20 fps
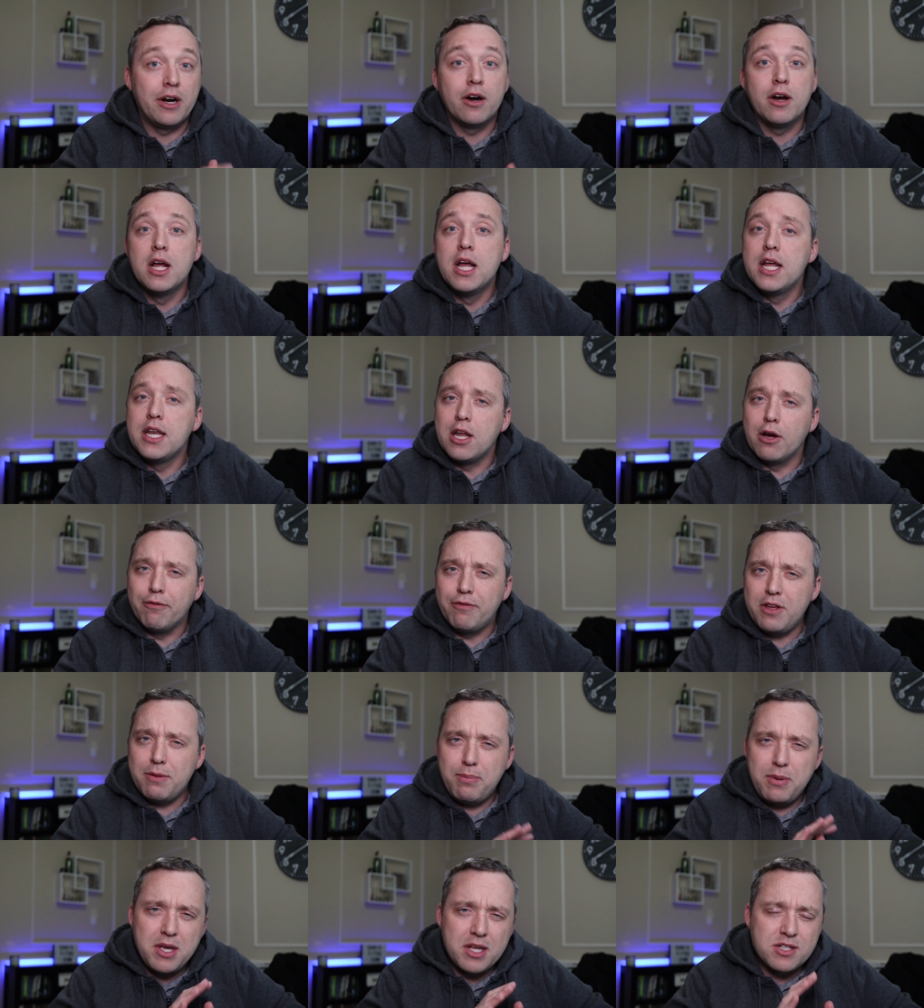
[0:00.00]
there. Now,
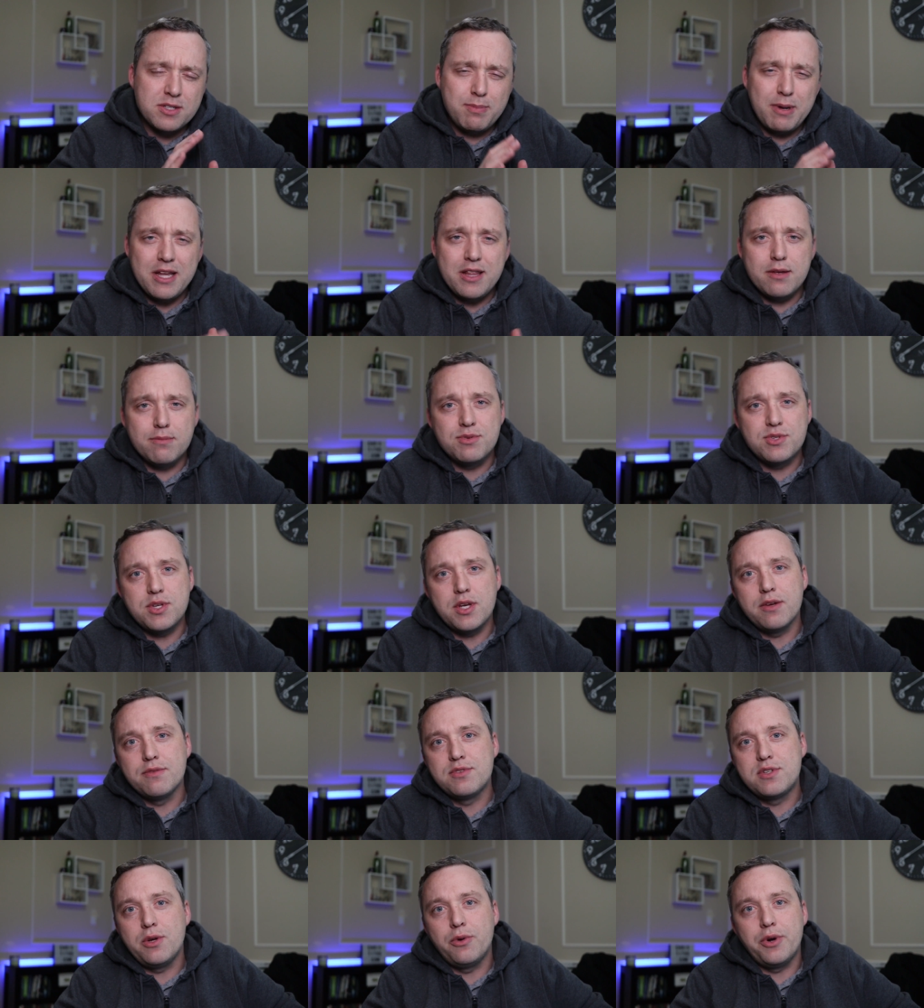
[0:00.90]
VPNs by
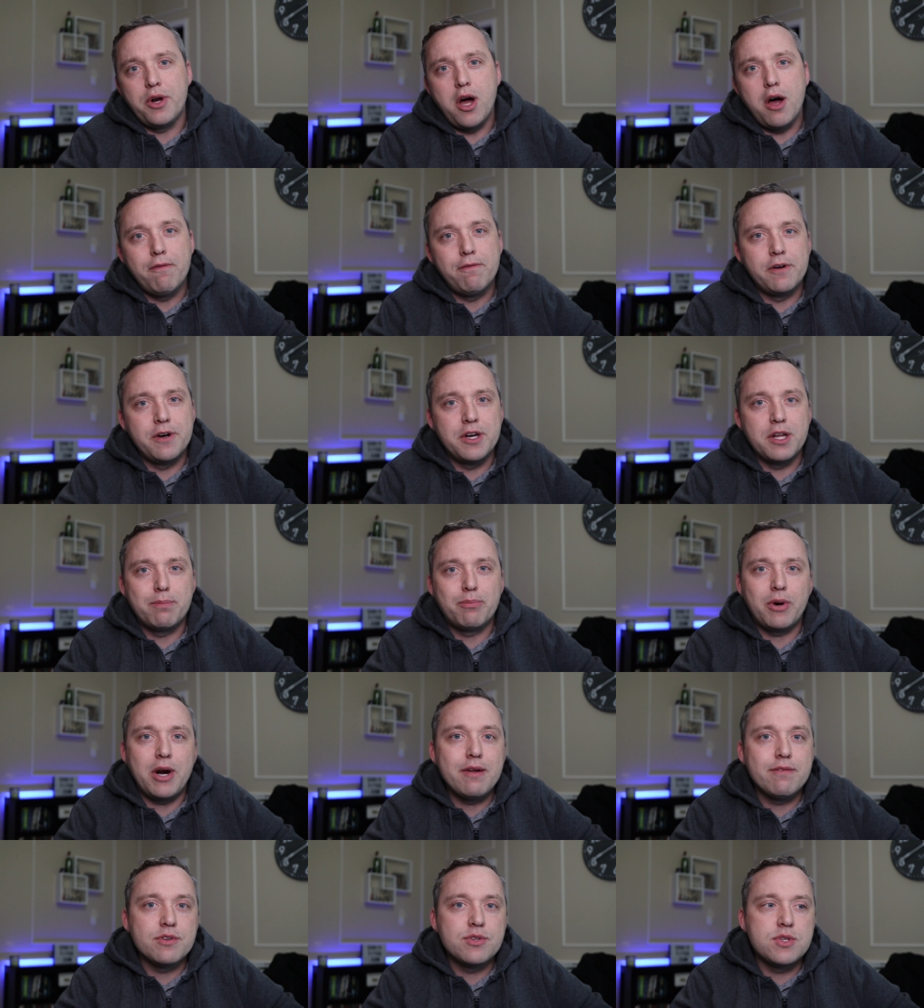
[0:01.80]
themselves don't offer any
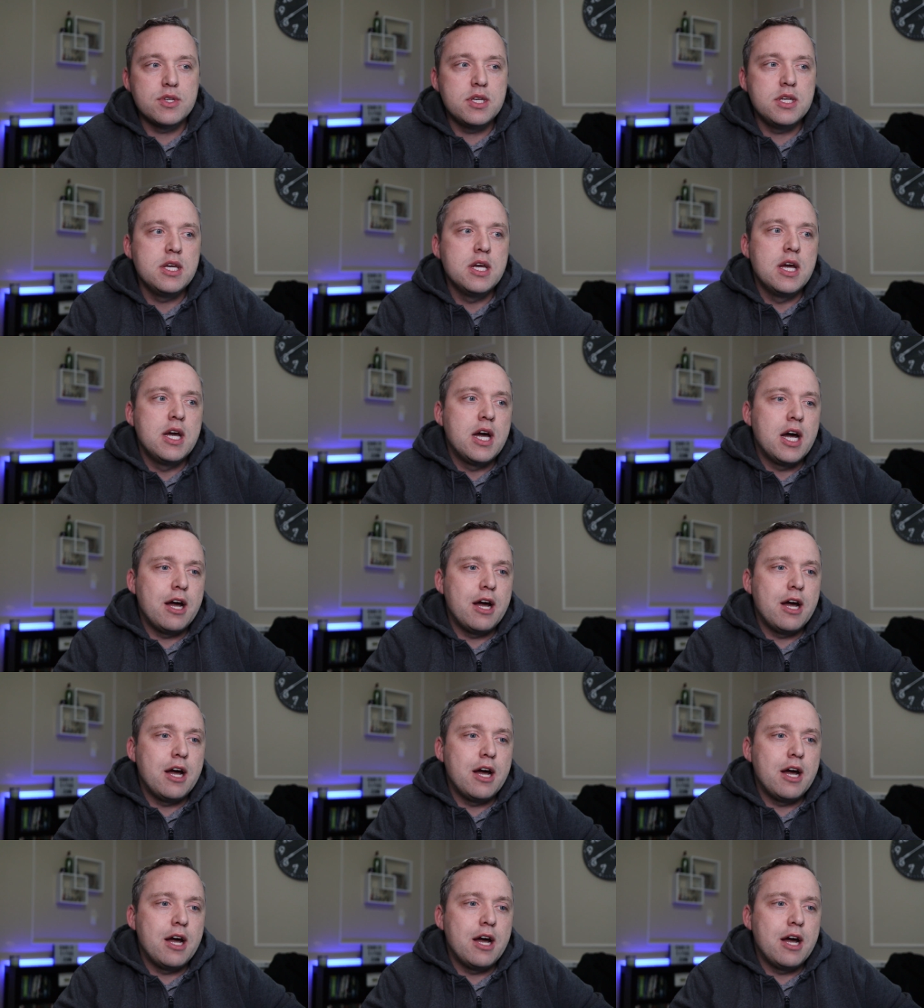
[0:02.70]
privacy.